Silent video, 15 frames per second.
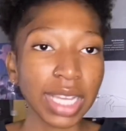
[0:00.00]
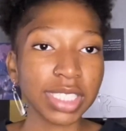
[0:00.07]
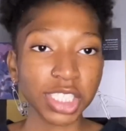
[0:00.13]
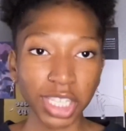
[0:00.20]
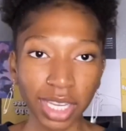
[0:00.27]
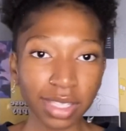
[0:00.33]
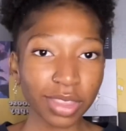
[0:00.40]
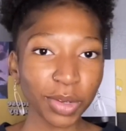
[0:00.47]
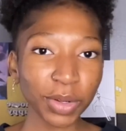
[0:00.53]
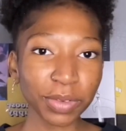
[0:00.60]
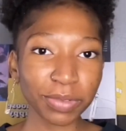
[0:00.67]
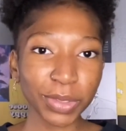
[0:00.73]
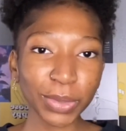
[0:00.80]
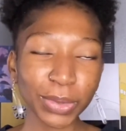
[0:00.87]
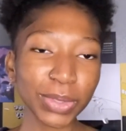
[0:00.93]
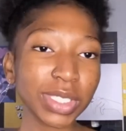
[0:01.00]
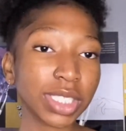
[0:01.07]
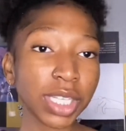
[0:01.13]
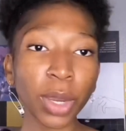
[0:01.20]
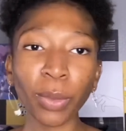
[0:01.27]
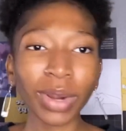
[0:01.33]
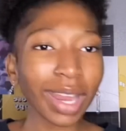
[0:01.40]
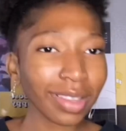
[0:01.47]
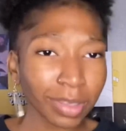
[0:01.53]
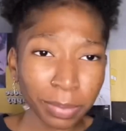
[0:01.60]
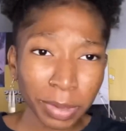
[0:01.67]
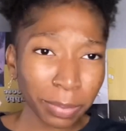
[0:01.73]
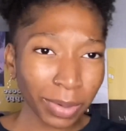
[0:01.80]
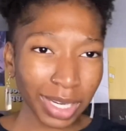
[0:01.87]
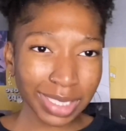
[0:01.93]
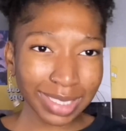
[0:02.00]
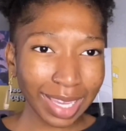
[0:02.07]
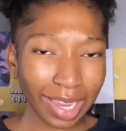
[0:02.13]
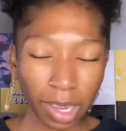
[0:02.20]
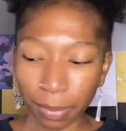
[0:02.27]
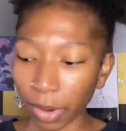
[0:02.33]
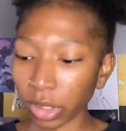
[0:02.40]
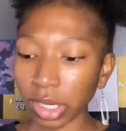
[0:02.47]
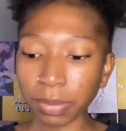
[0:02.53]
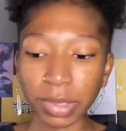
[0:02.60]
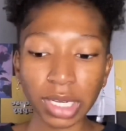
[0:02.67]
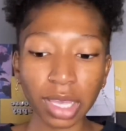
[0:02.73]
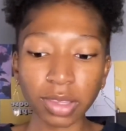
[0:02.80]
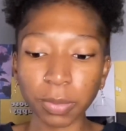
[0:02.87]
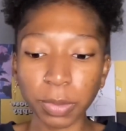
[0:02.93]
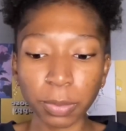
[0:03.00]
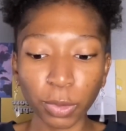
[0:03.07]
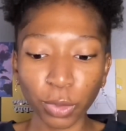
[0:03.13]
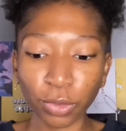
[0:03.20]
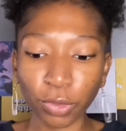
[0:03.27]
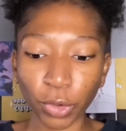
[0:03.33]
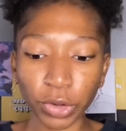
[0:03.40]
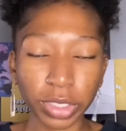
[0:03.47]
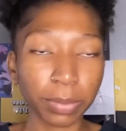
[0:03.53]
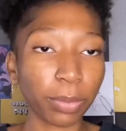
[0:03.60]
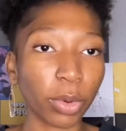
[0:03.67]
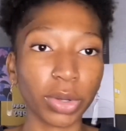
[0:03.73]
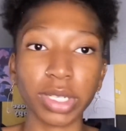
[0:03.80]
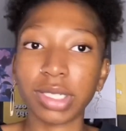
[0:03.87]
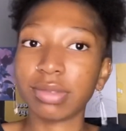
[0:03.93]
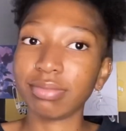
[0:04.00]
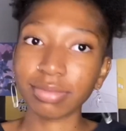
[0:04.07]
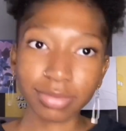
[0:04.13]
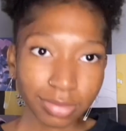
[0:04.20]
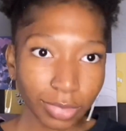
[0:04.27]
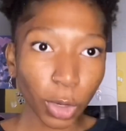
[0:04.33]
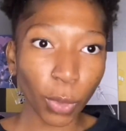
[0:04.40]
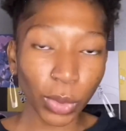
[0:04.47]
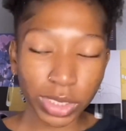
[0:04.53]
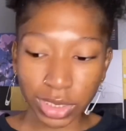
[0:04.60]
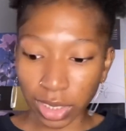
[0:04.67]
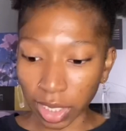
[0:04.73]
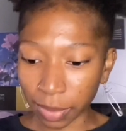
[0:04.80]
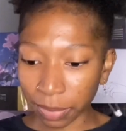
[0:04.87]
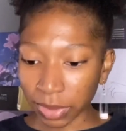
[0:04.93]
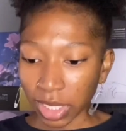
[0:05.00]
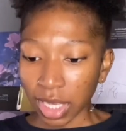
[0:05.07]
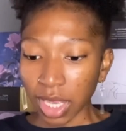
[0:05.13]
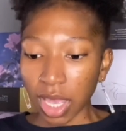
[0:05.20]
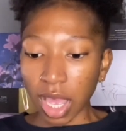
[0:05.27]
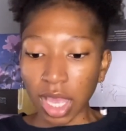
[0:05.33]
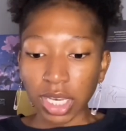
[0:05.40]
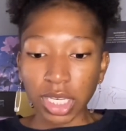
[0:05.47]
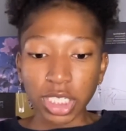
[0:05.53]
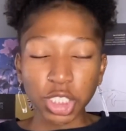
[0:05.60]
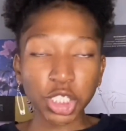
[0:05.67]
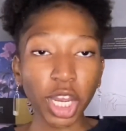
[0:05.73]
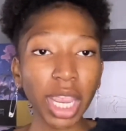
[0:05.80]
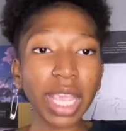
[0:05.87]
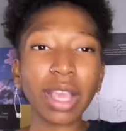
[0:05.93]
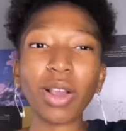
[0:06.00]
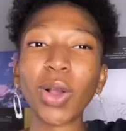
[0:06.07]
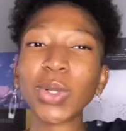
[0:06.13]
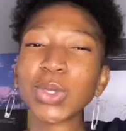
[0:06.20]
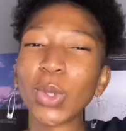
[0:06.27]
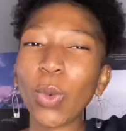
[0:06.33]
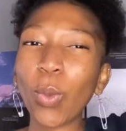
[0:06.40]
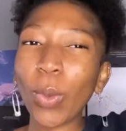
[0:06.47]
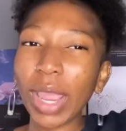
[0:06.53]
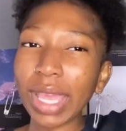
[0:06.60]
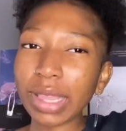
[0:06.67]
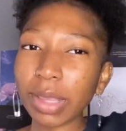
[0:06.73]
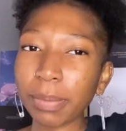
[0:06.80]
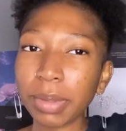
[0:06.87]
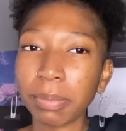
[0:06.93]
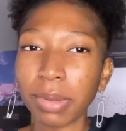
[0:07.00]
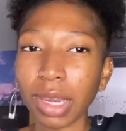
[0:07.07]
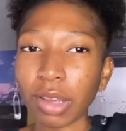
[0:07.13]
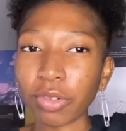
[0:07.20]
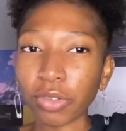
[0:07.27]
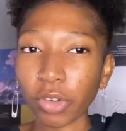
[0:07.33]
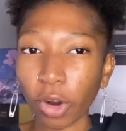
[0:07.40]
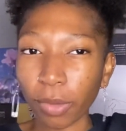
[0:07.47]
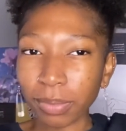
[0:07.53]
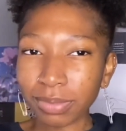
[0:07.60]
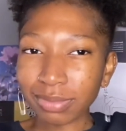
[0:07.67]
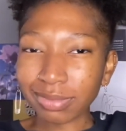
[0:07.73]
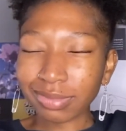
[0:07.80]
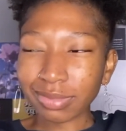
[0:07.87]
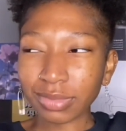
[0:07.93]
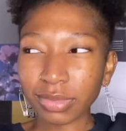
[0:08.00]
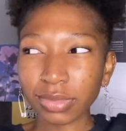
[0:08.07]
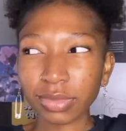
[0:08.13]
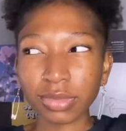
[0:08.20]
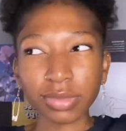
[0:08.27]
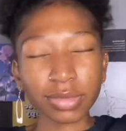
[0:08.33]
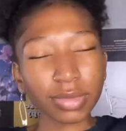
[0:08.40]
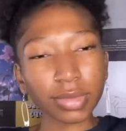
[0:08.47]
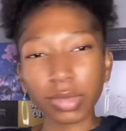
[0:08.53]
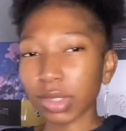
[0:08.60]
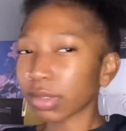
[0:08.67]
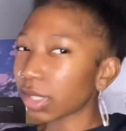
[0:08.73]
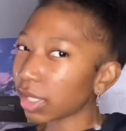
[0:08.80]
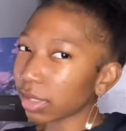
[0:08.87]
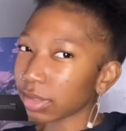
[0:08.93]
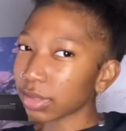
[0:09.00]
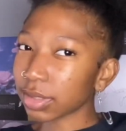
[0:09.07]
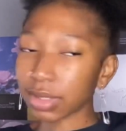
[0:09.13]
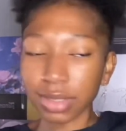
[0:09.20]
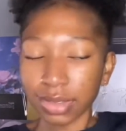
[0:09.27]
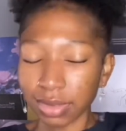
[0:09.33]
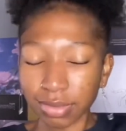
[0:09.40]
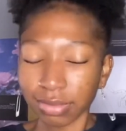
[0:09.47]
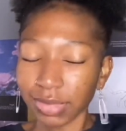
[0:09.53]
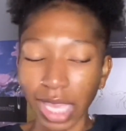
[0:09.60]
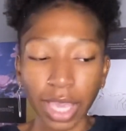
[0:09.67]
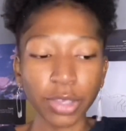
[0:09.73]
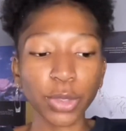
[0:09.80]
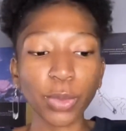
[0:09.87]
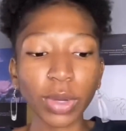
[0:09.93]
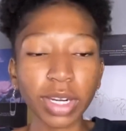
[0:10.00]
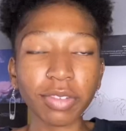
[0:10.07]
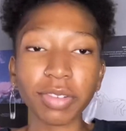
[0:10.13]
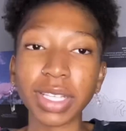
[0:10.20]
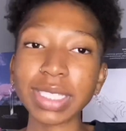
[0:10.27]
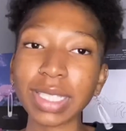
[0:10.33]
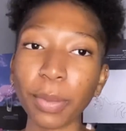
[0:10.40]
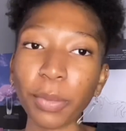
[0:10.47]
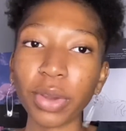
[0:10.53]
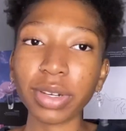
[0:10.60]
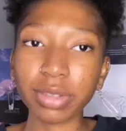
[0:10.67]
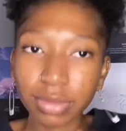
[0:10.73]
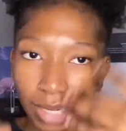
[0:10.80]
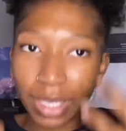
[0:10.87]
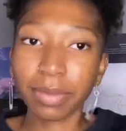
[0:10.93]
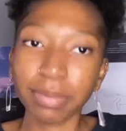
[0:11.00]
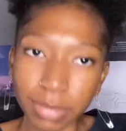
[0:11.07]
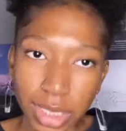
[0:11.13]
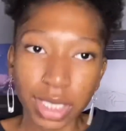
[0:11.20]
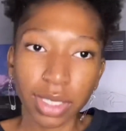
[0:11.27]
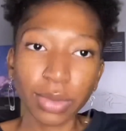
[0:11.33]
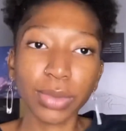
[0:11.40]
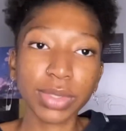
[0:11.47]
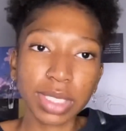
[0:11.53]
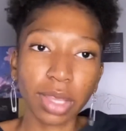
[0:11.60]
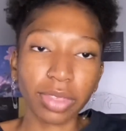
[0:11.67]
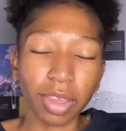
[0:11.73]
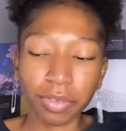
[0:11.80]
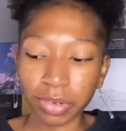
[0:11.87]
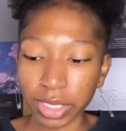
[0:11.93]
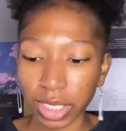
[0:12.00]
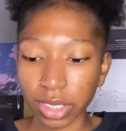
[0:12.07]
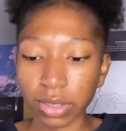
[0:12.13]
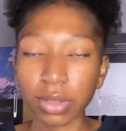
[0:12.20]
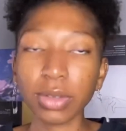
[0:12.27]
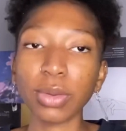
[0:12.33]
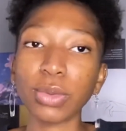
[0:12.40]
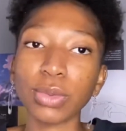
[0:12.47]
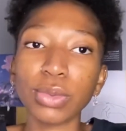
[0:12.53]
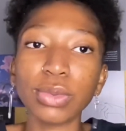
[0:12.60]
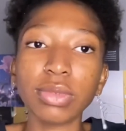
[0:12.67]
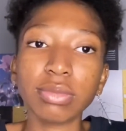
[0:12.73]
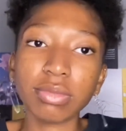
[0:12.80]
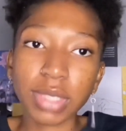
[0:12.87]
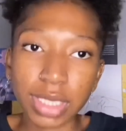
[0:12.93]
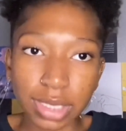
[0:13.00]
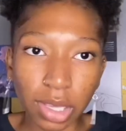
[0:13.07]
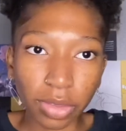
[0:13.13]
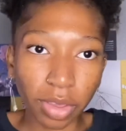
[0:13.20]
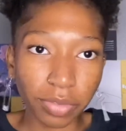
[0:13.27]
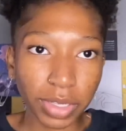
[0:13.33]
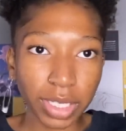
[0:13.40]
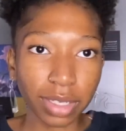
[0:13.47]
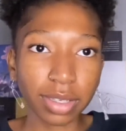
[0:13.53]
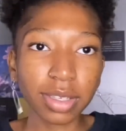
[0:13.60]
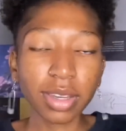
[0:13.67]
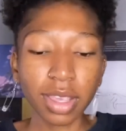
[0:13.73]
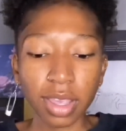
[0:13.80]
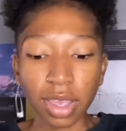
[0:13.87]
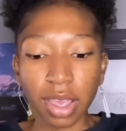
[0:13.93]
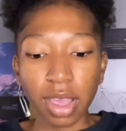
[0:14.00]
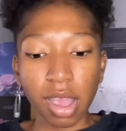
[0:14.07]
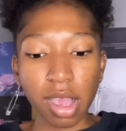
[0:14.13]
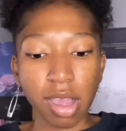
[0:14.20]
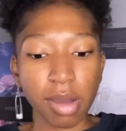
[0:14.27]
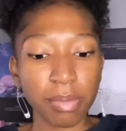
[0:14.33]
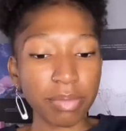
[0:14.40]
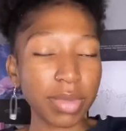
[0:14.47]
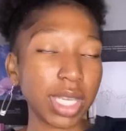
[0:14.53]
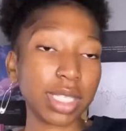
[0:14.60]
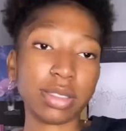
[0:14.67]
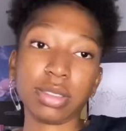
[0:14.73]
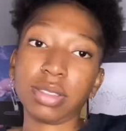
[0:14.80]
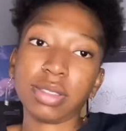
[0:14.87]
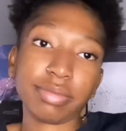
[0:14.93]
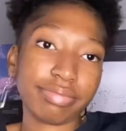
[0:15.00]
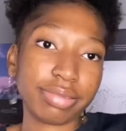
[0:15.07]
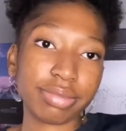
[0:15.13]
check the reviews check what other people are saying about it i mean other people who've already bought it know what's up check also where the people are from because yeah you want to find someone like me who's south african who South African. Um, and